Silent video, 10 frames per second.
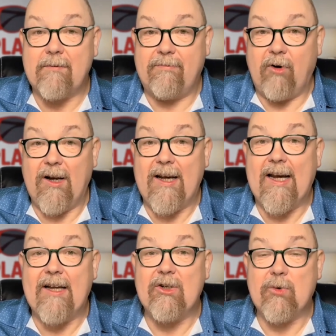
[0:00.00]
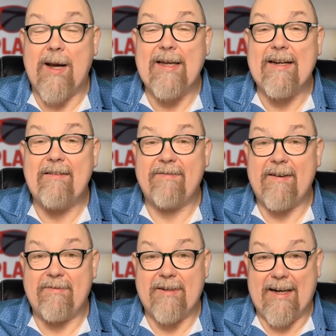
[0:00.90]
fully in
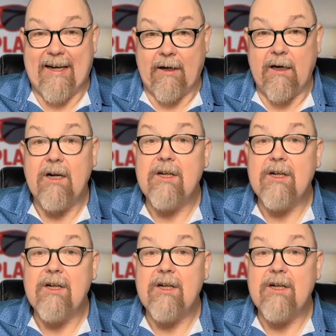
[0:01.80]
2015.